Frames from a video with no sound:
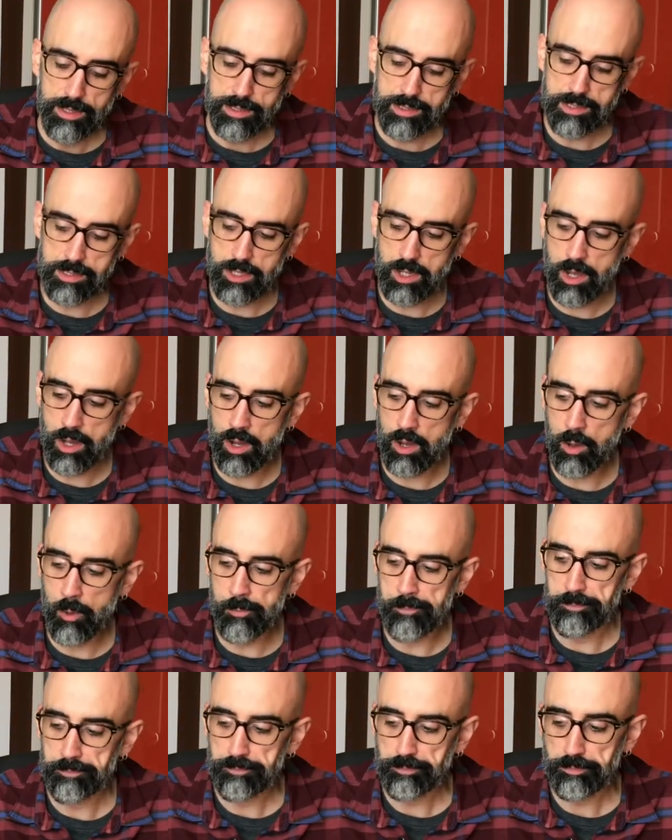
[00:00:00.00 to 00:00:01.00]

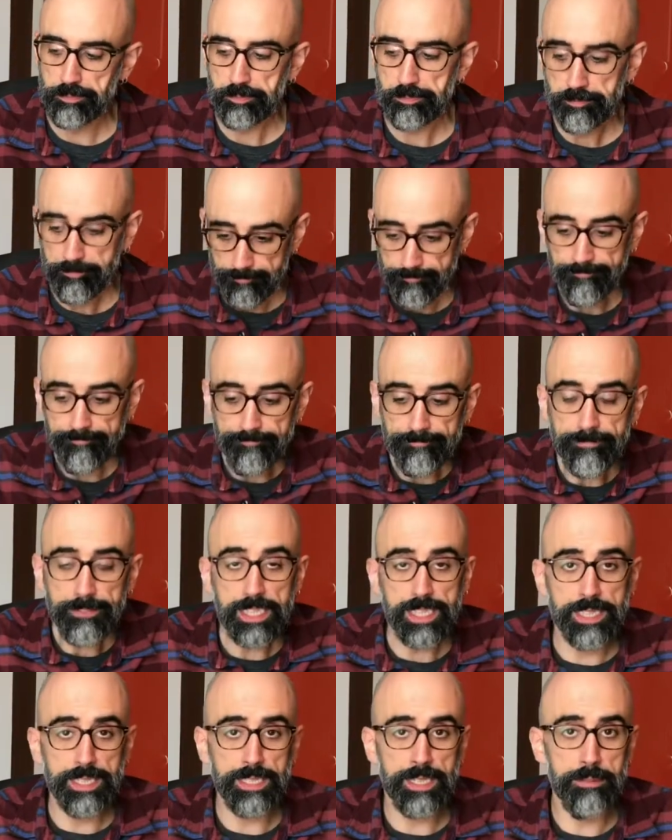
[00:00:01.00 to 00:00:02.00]
So
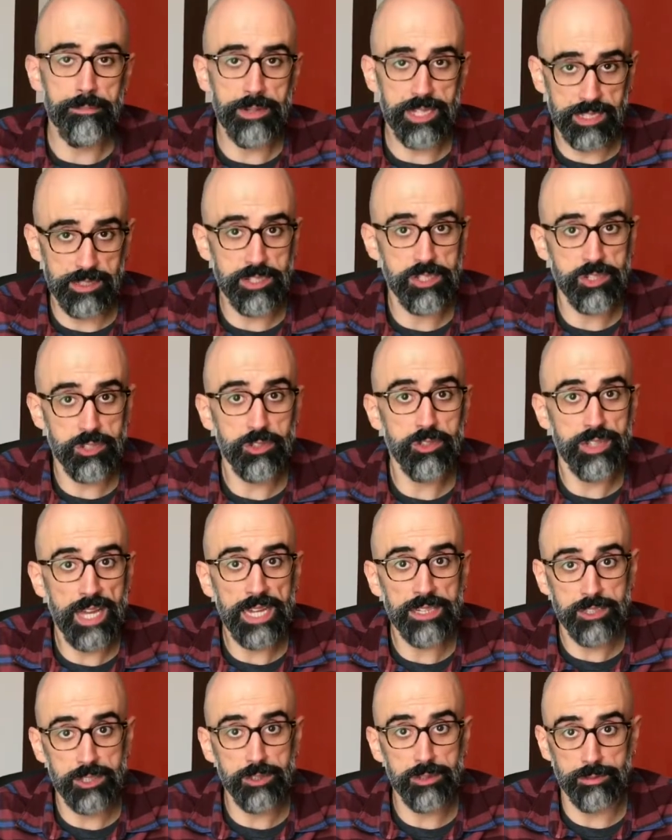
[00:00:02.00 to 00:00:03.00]
pay attention to
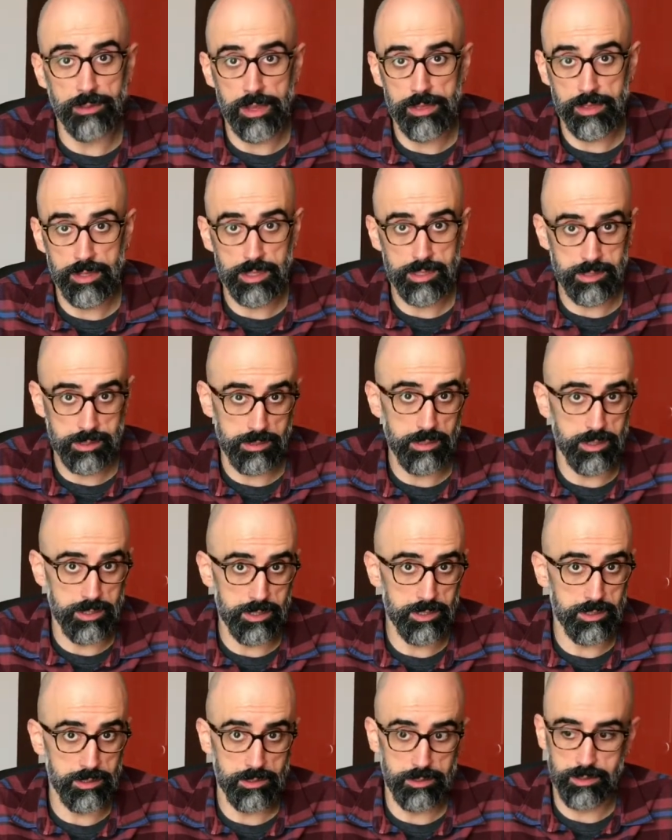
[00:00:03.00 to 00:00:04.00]
that too. I think
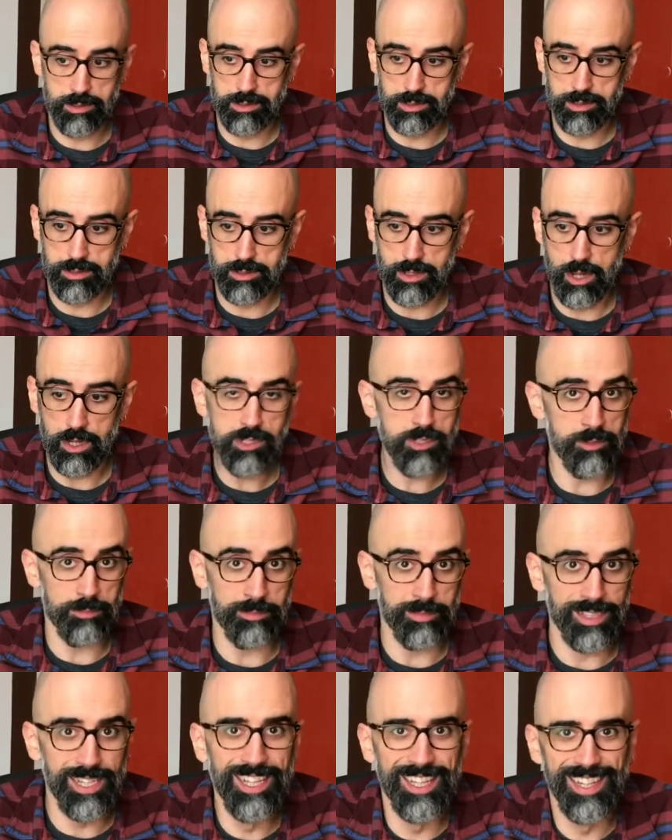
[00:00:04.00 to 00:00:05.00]
it's
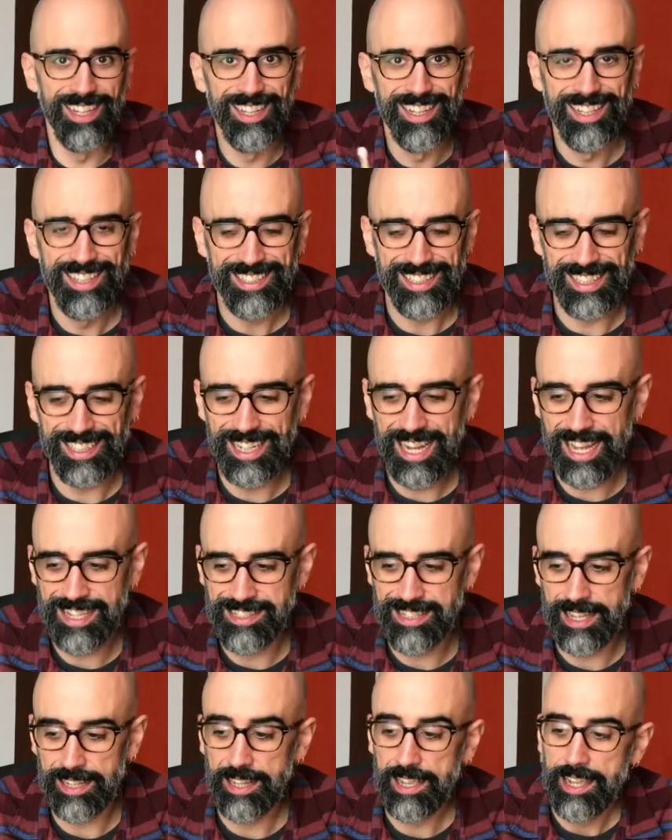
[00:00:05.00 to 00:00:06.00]
awesome that it has
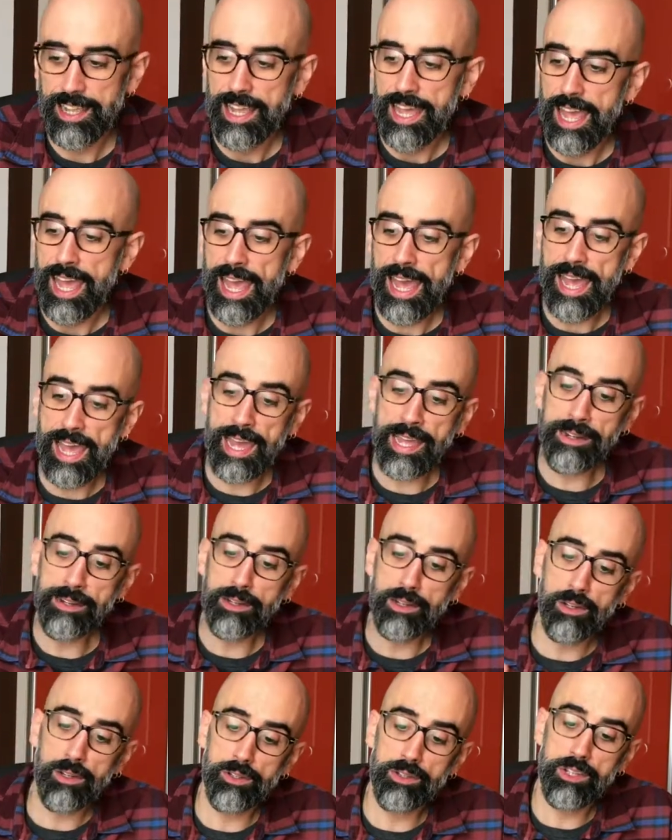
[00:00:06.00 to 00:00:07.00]
that. And
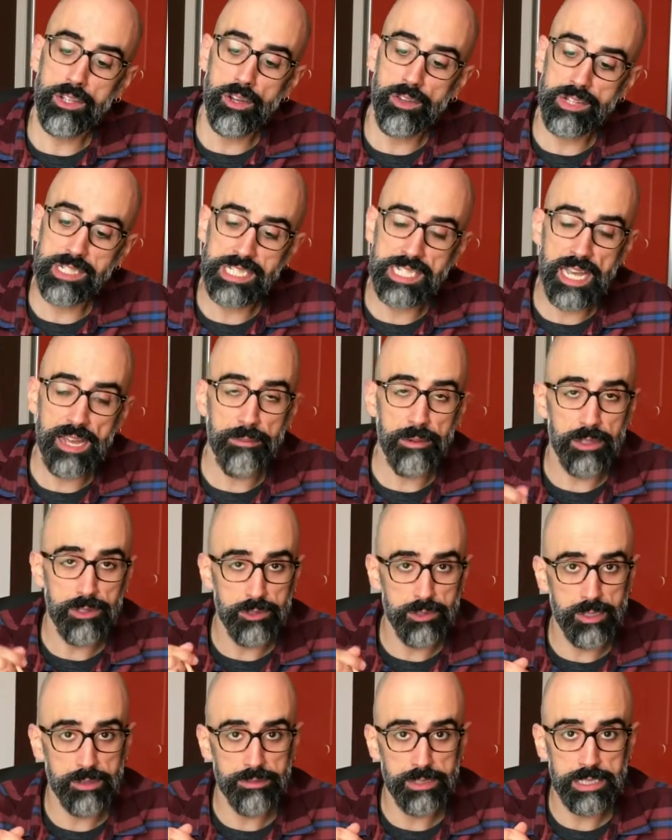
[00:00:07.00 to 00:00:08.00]
on the other side, about
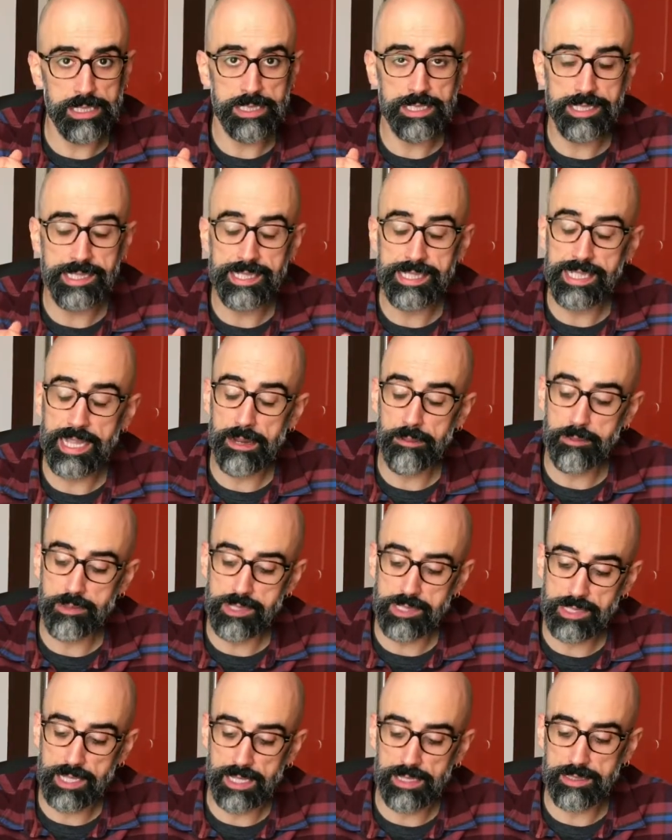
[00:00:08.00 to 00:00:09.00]
durability, I would
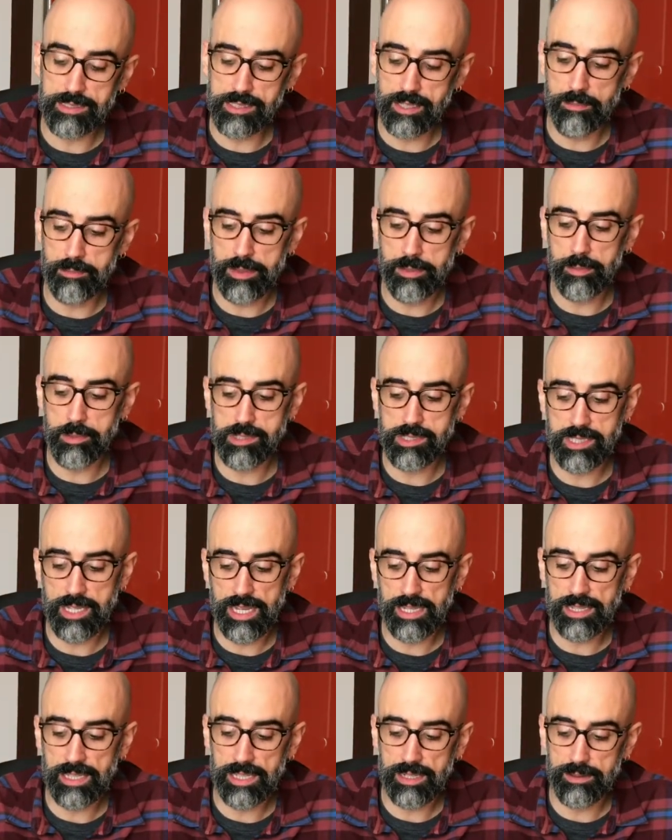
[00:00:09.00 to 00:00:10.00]
say some people
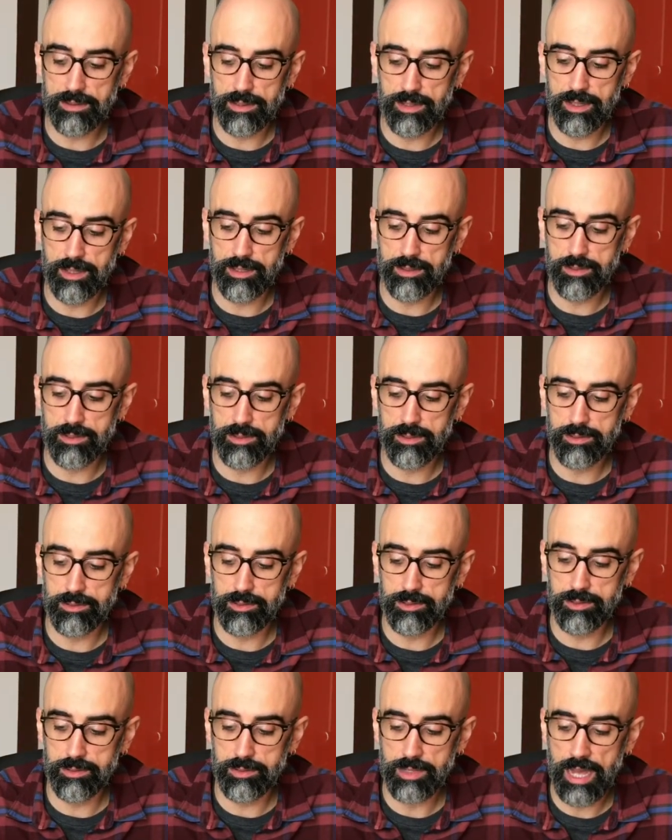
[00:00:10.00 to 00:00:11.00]
say that
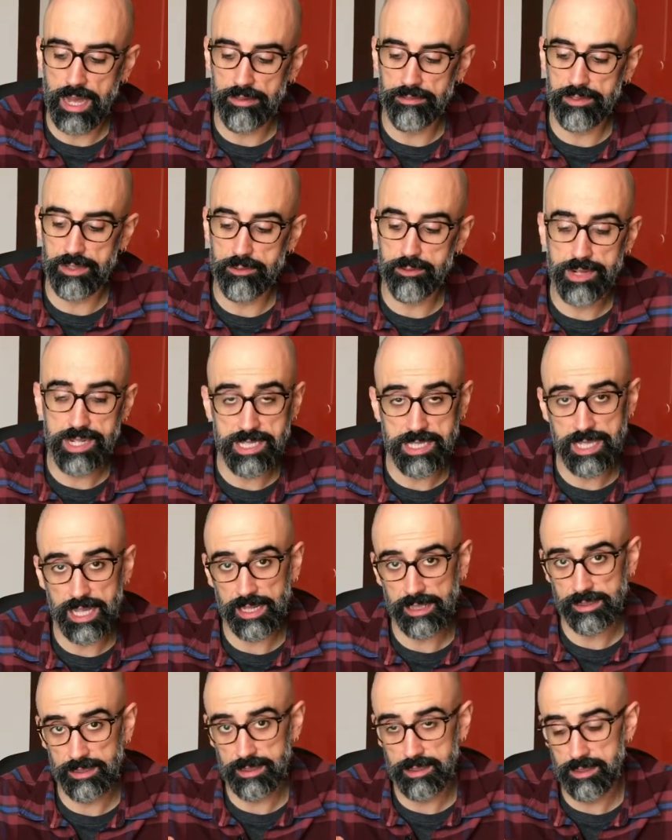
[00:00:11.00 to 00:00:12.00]
you have the risk
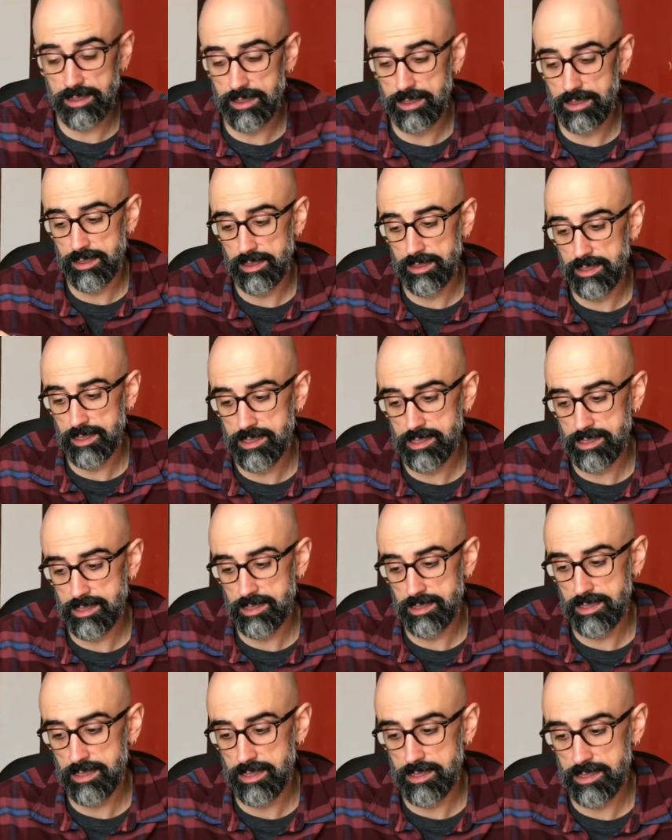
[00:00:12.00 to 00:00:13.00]
that
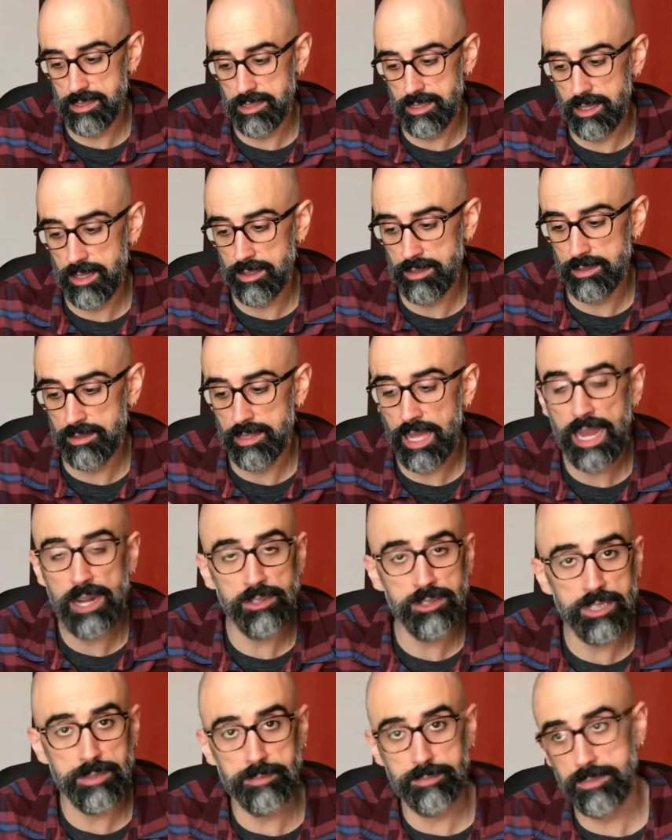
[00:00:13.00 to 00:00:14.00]
this
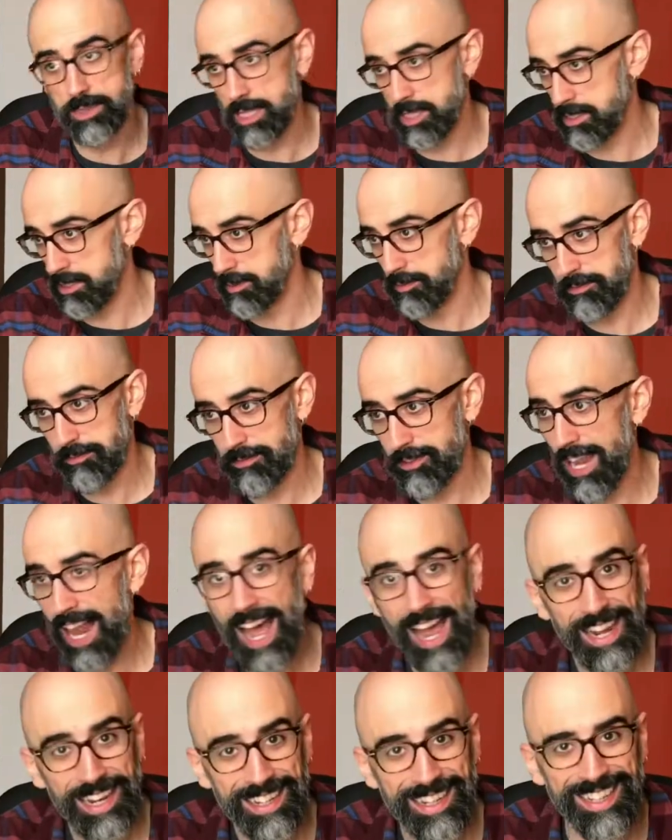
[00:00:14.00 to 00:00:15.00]
nylon tip just
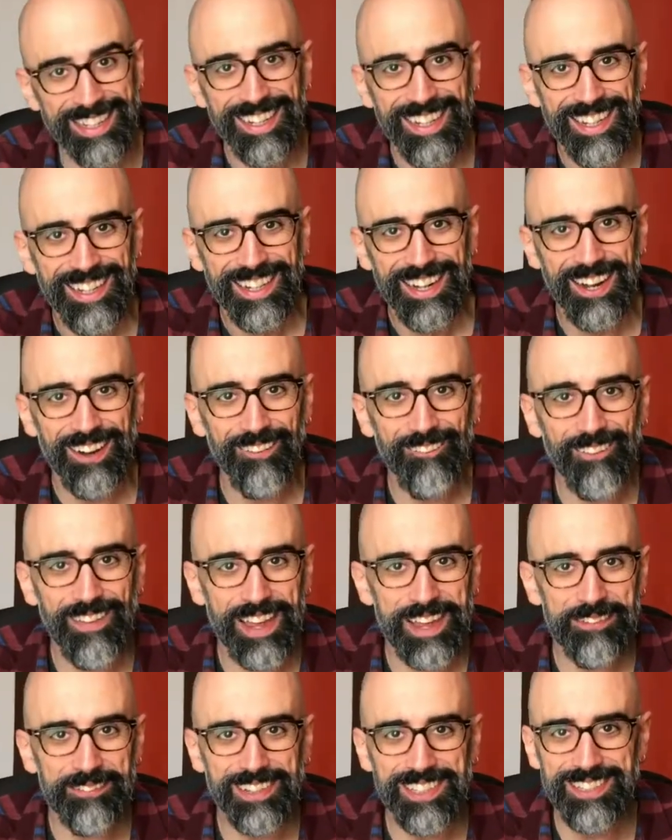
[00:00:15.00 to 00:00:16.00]
fly
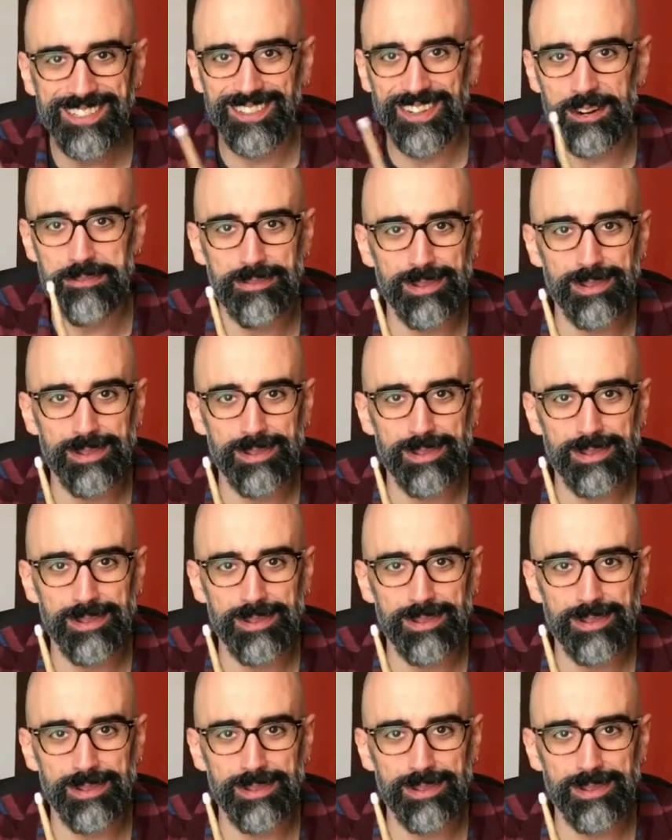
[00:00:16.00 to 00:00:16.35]
away when you are